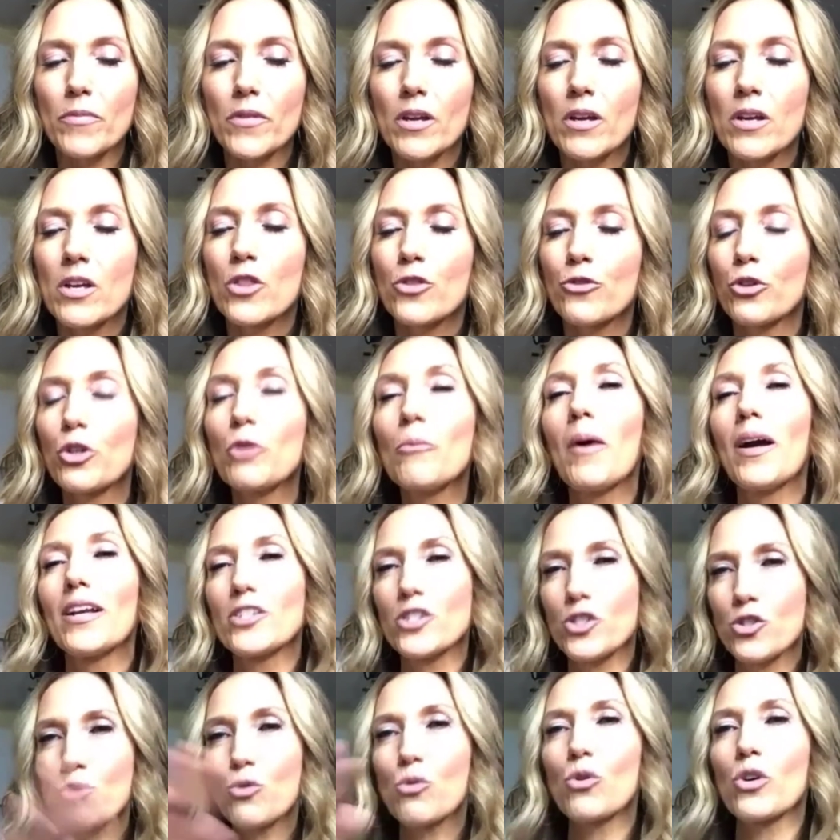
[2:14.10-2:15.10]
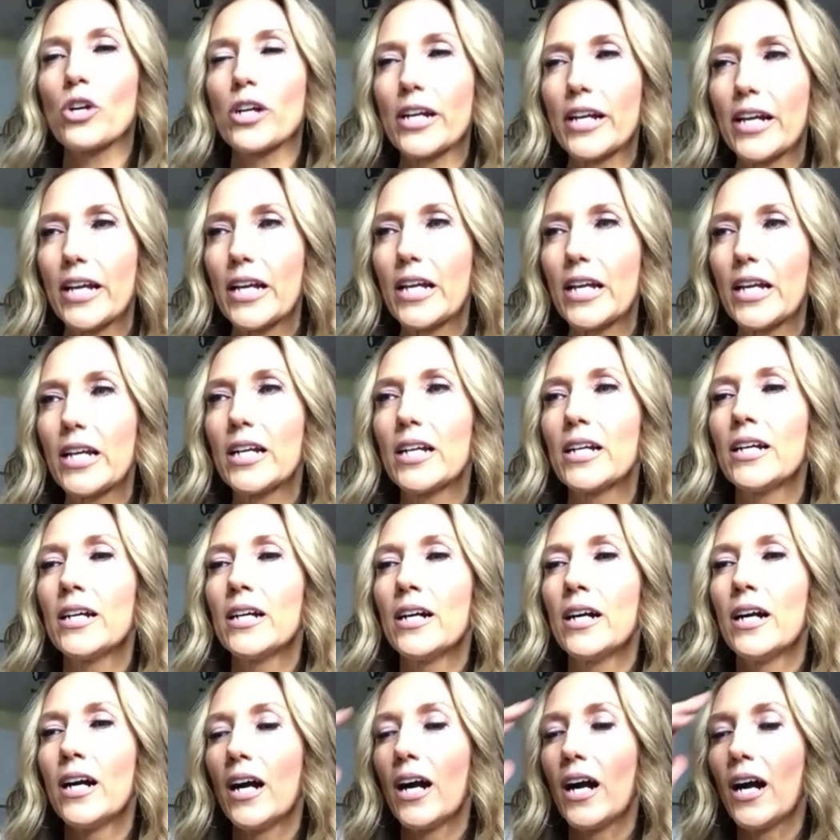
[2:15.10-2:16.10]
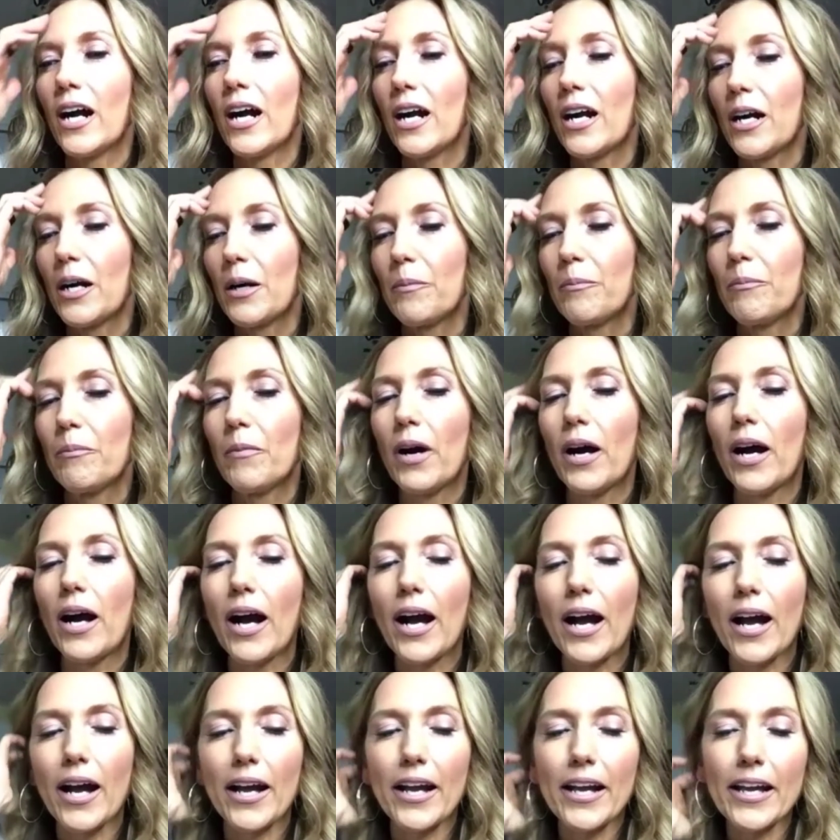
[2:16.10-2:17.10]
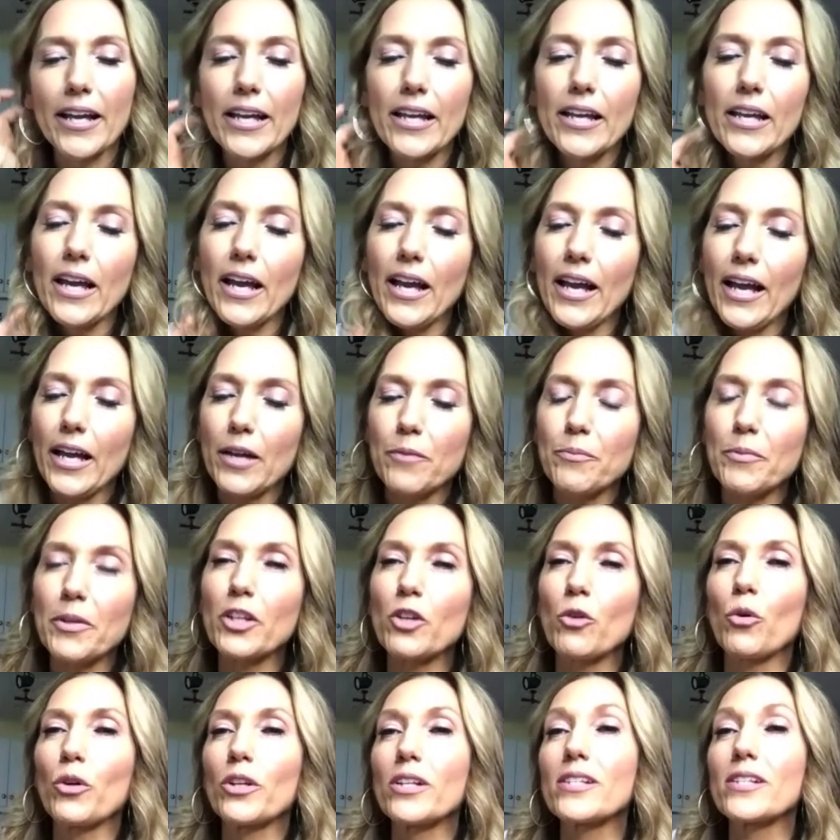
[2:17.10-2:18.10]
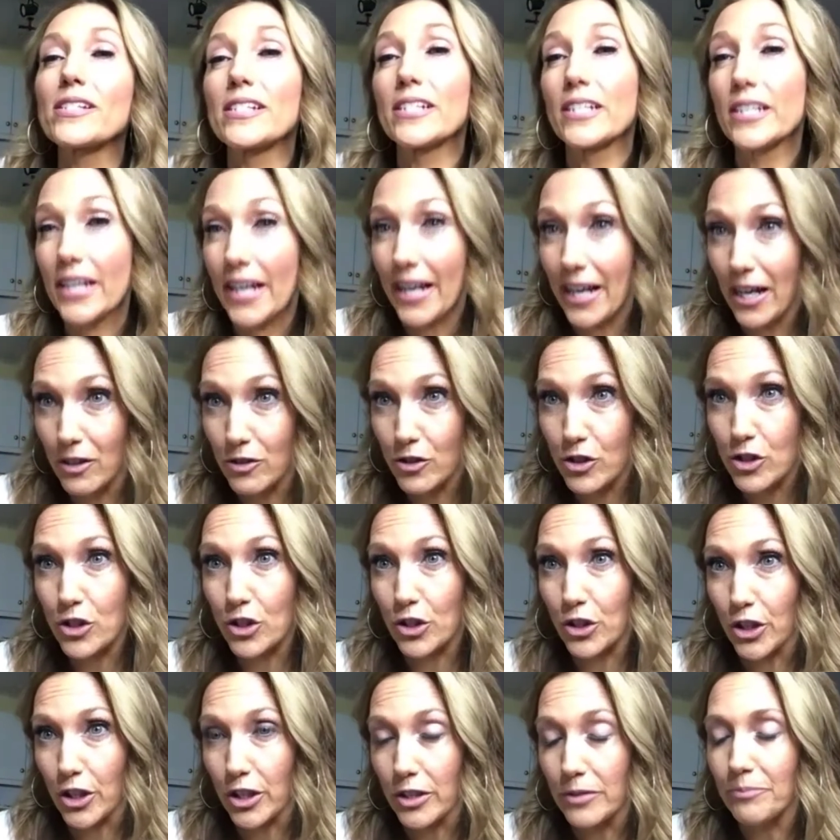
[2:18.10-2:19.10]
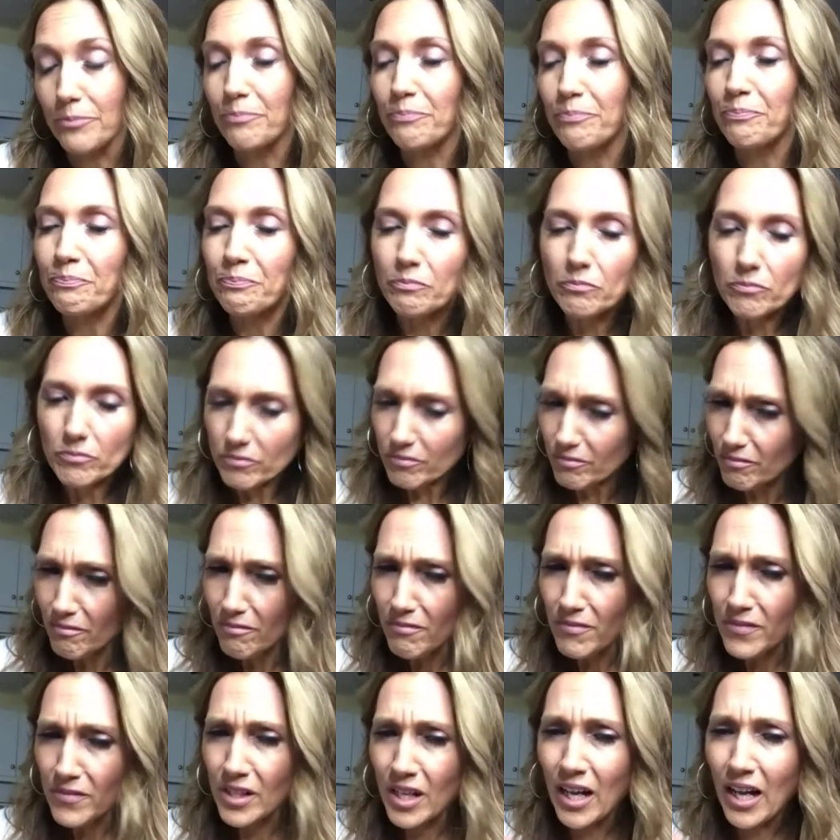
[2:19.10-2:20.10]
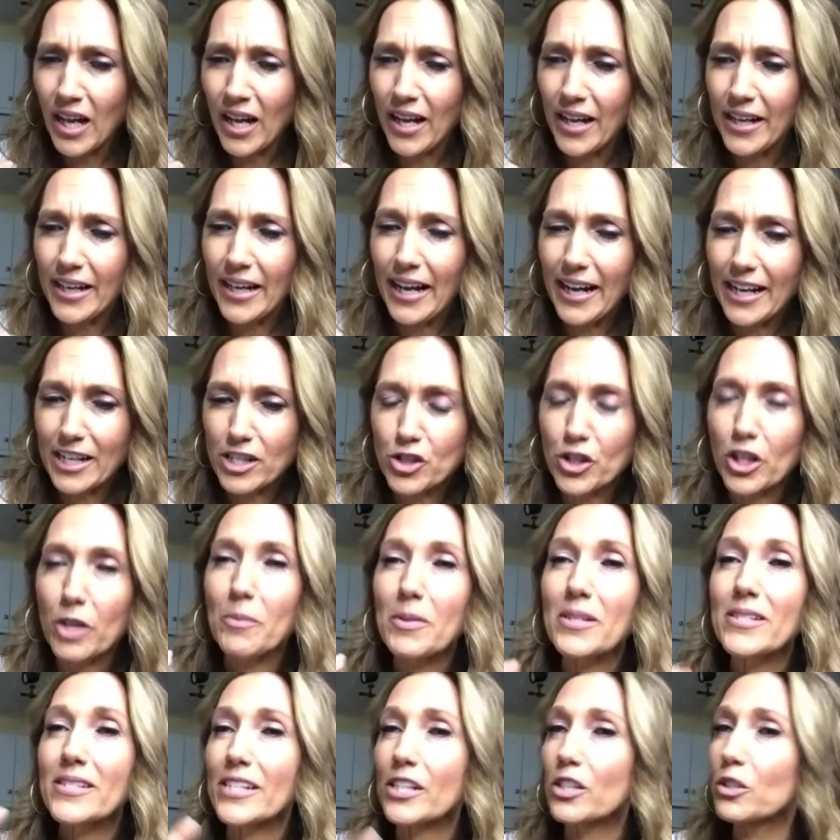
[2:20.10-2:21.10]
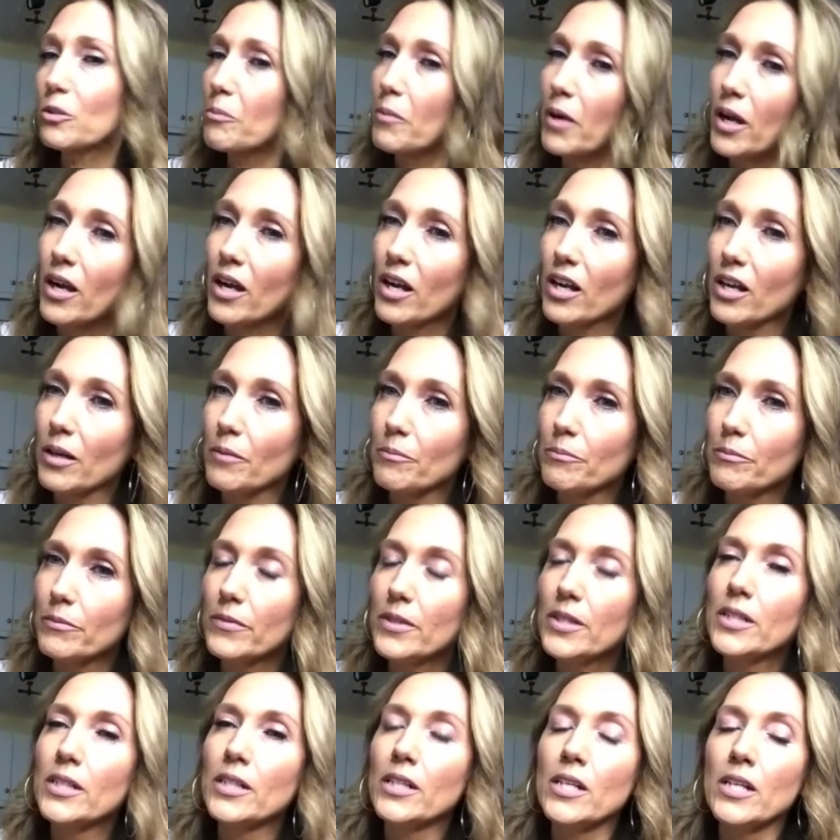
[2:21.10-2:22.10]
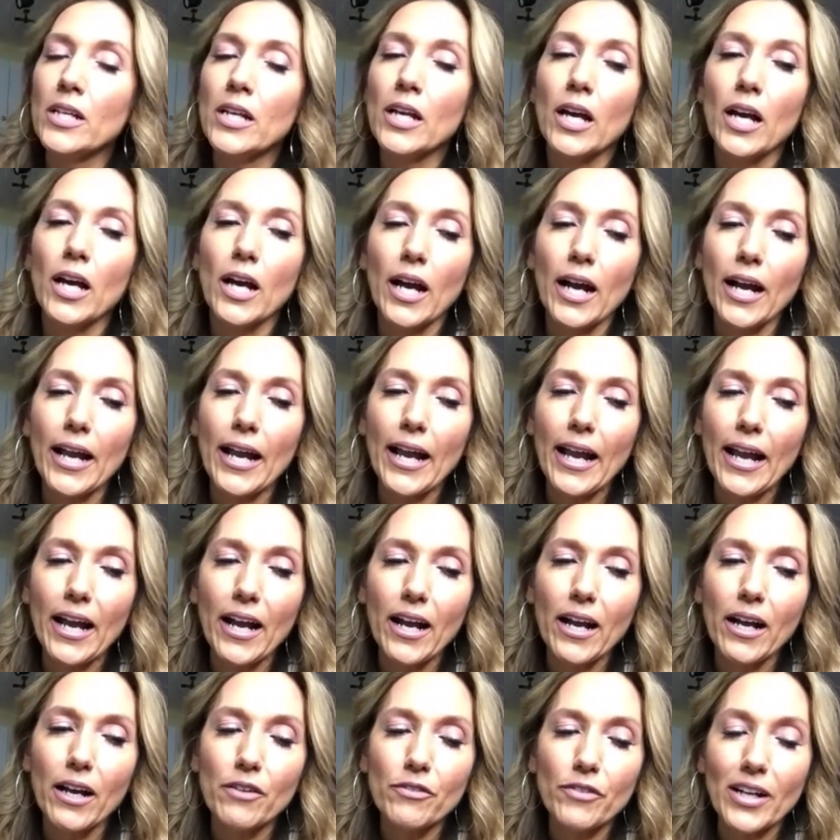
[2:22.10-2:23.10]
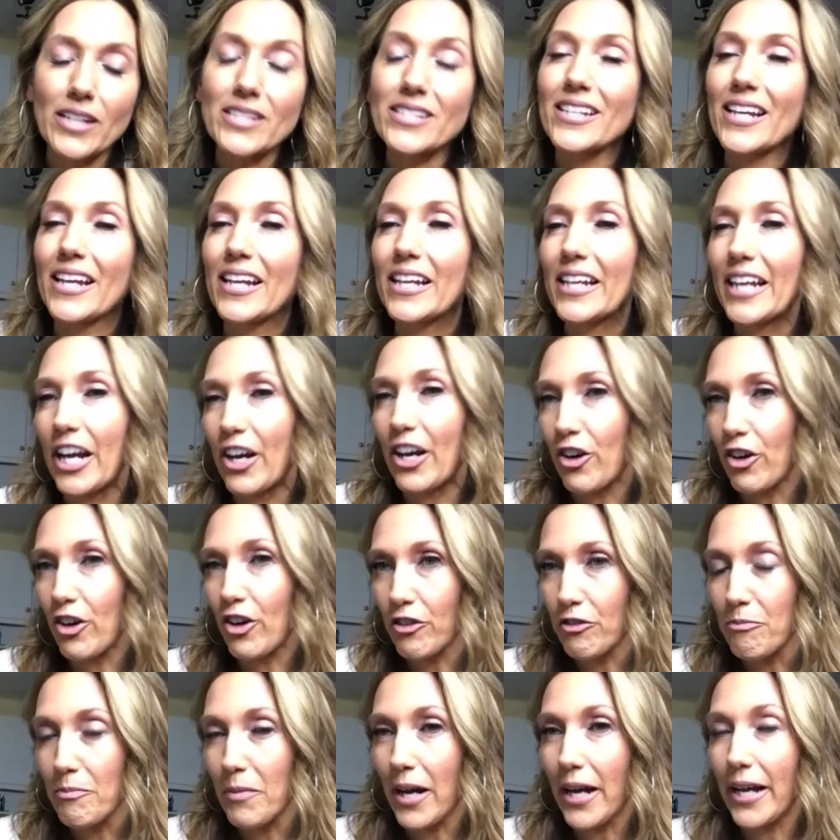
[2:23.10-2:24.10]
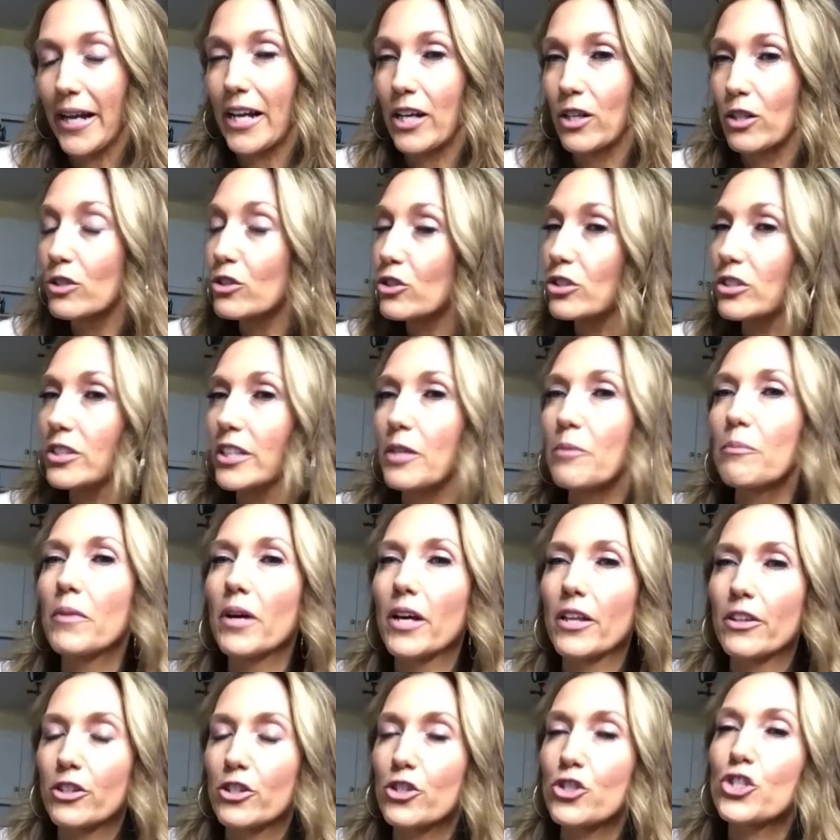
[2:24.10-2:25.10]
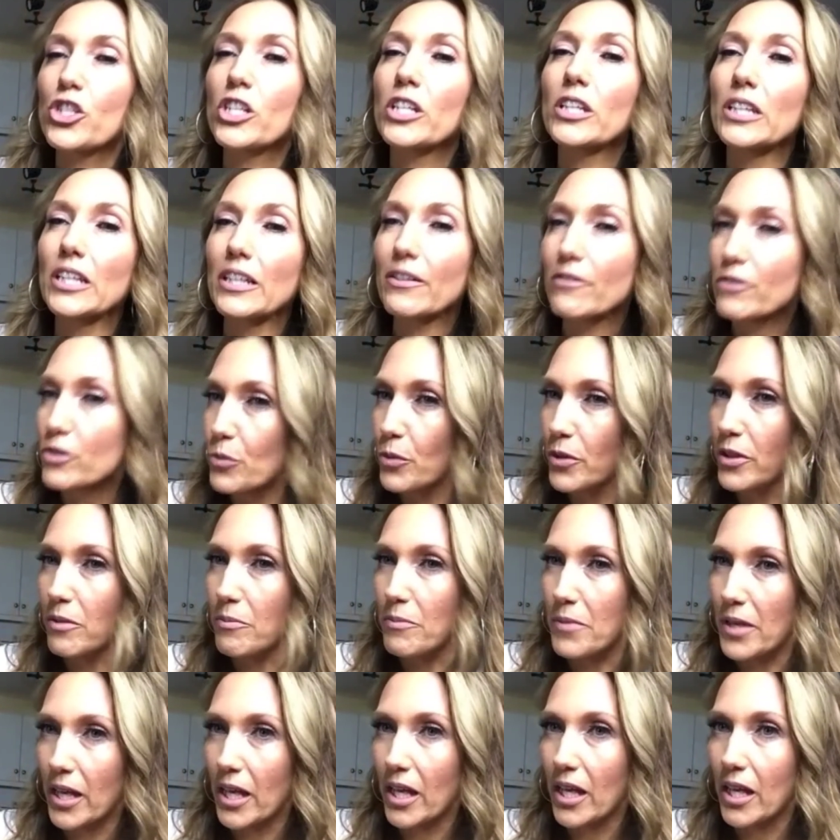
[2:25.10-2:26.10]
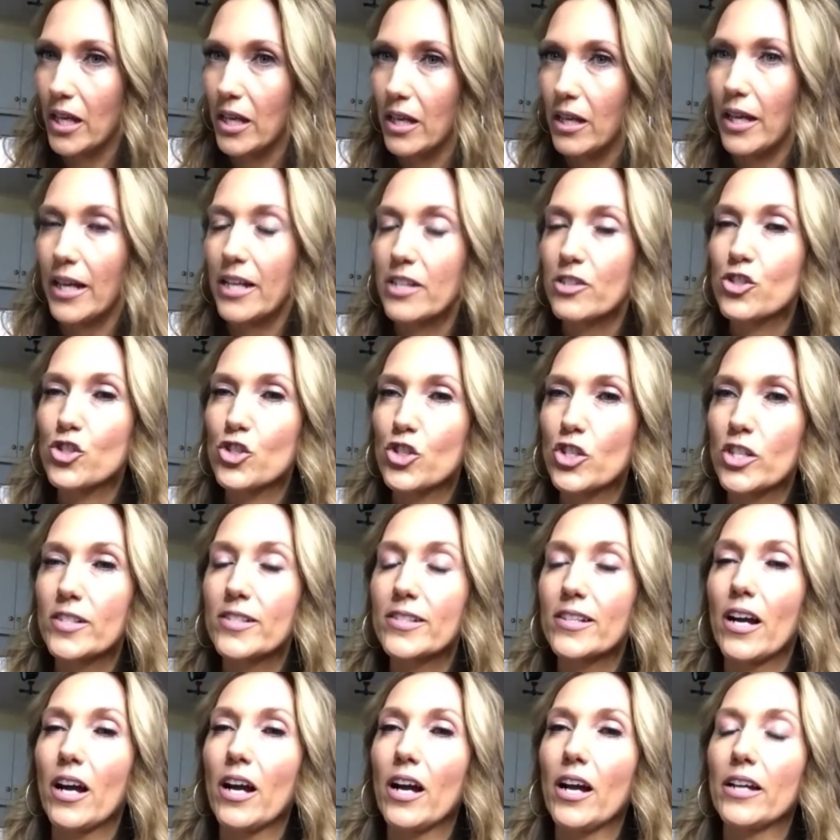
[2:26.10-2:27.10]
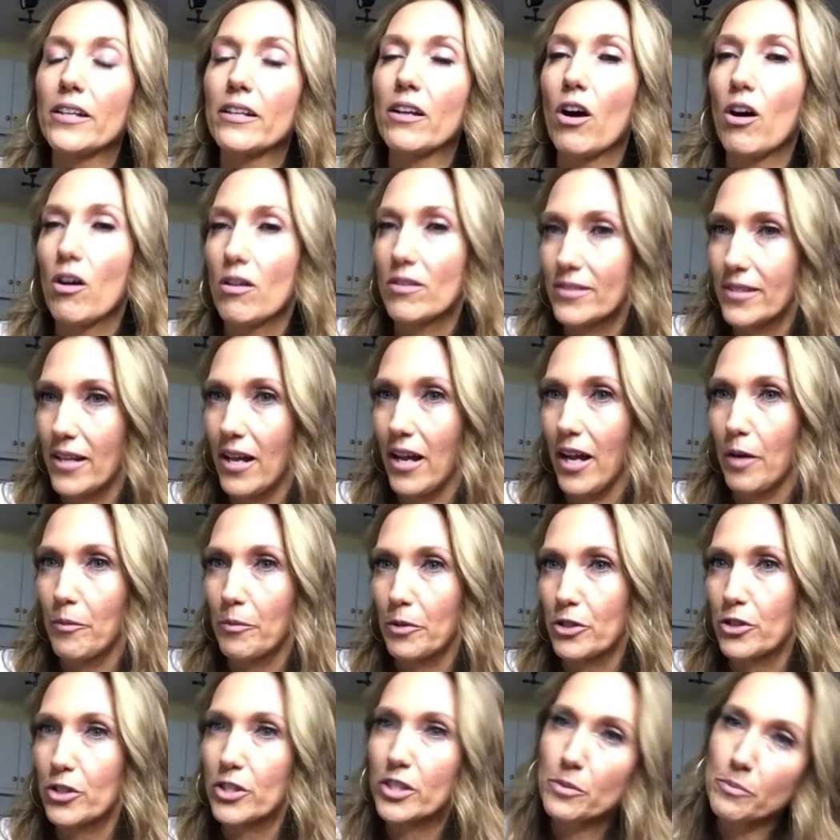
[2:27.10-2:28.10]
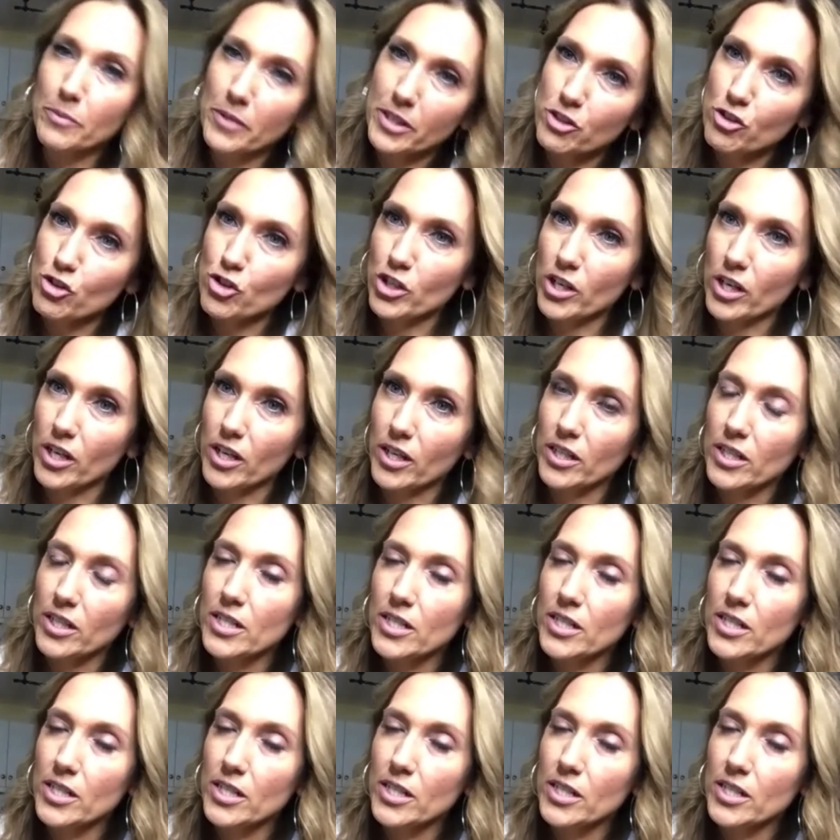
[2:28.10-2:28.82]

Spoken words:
through my story, I had been going to see a counselor. I actually am a single mom. I take care of my elderly mother. She lives with me, and she's got Alzheimer's, dementia.